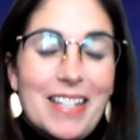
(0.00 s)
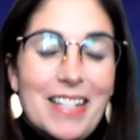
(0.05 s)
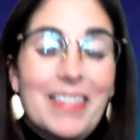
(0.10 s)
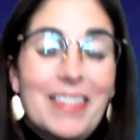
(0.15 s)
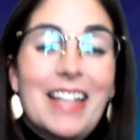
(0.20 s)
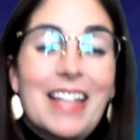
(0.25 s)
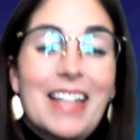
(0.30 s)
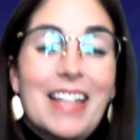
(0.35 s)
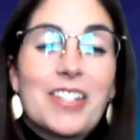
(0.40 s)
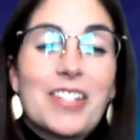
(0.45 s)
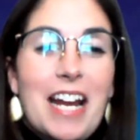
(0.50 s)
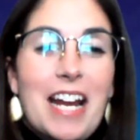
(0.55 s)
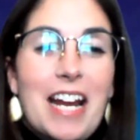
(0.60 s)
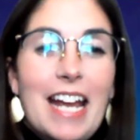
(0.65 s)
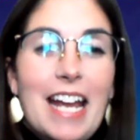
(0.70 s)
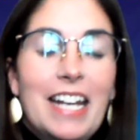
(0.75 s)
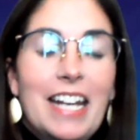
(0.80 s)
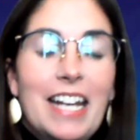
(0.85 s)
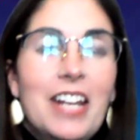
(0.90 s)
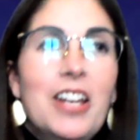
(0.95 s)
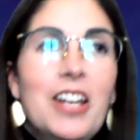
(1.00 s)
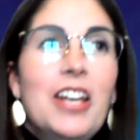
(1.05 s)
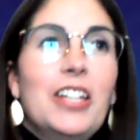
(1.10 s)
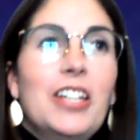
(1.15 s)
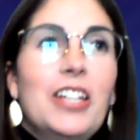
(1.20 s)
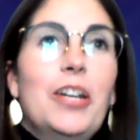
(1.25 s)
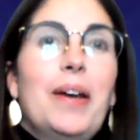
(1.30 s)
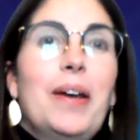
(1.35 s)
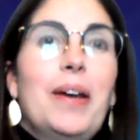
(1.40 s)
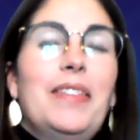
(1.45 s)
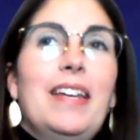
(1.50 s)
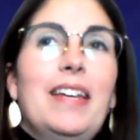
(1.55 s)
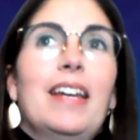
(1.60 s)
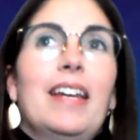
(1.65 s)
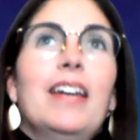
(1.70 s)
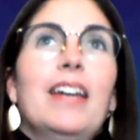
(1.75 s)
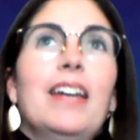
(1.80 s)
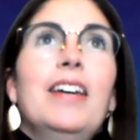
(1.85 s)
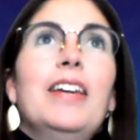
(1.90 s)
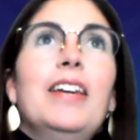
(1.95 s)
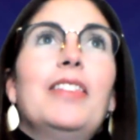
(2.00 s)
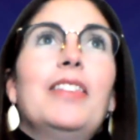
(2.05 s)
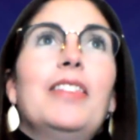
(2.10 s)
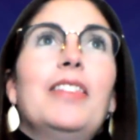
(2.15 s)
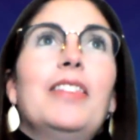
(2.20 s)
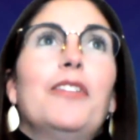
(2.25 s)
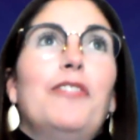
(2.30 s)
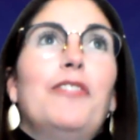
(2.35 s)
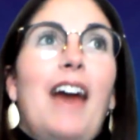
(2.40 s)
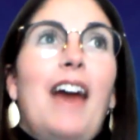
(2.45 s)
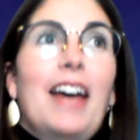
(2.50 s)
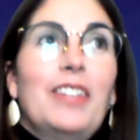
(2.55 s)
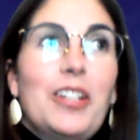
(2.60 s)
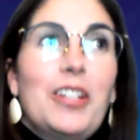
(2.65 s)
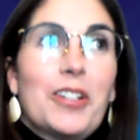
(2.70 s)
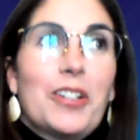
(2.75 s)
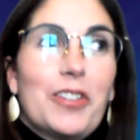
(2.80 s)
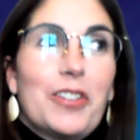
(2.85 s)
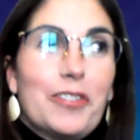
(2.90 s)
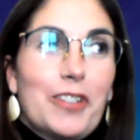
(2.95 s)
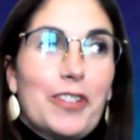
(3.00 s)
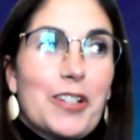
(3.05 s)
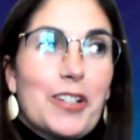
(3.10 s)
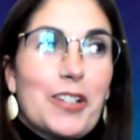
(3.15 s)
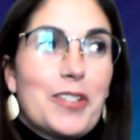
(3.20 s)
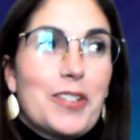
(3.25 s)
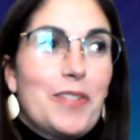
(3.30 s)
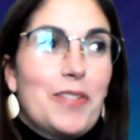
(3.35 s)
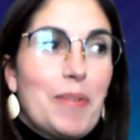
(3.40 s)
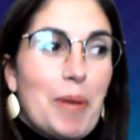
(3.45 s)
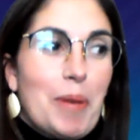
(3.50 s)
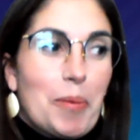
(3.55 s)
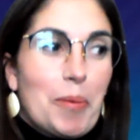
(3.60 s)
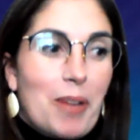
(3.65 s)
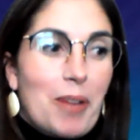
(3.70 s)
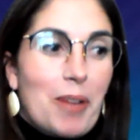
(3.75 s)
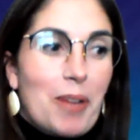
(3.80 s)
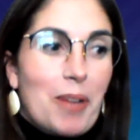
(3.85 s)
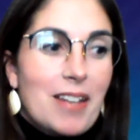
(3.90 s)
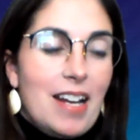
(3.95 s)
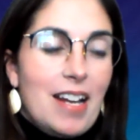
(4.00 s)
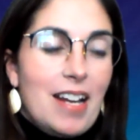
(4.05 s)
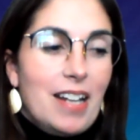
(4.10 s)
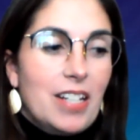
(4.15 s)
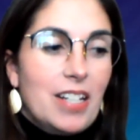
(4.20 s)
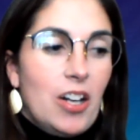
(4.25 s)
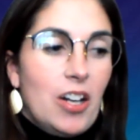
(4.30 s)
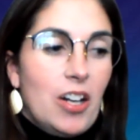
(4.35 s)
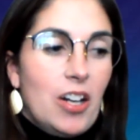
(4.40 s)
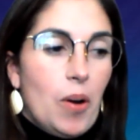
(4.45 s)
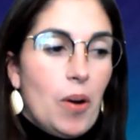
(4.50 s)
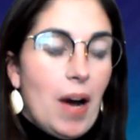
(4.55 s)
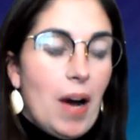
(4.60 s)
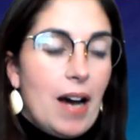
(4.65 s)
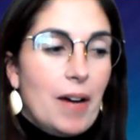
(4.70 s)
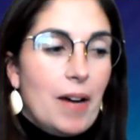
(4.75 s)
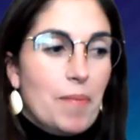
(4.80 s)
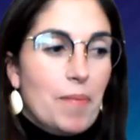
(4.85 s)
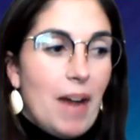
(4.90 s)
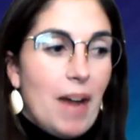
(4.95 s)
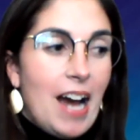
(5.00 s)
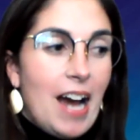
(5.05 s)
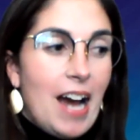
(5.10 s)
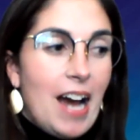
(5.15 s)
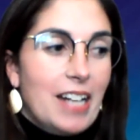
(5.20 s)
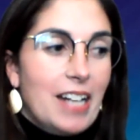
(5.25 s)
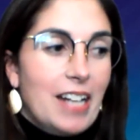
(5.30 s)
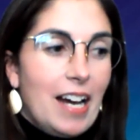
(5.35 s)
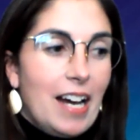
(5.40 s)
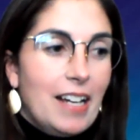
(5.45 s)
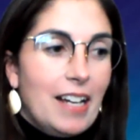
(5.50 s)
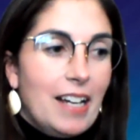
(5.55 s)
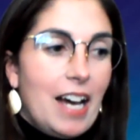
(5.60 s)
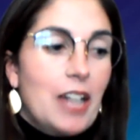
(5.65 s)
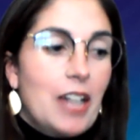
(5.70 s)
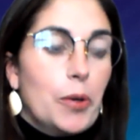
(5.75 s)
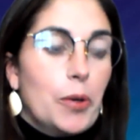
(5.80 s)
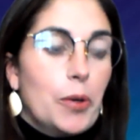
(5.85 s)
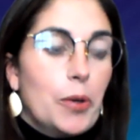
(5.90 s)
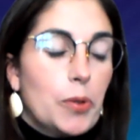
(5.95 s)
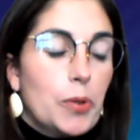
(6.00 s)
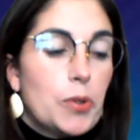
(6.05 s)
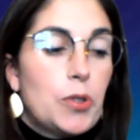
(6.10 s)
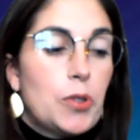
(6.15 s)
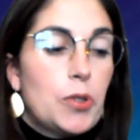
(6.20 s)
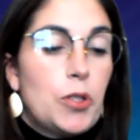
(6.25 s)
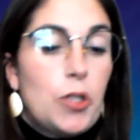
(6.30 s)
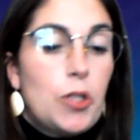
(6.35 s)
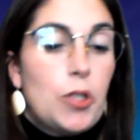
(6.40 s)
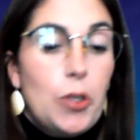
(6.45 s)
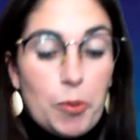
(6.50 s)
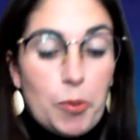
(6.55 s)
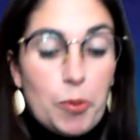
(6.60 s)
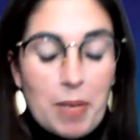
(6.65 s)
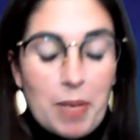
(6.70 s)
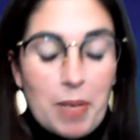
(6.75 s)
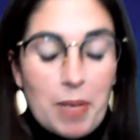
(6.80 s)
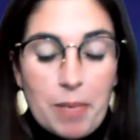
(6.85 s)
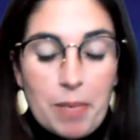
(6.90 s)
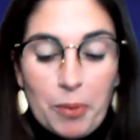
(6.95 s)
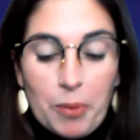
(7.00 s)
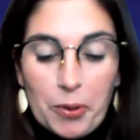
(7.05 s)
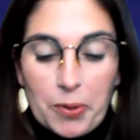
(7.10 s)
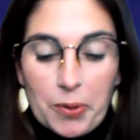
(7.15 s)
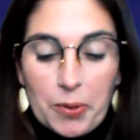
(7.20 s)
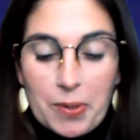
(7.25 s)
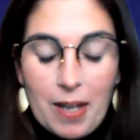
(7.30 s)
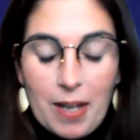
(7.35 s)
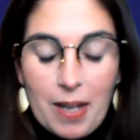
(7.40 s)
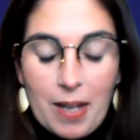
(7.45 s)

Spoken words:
That's great. And I think the fact that you're the first female president, I know two people,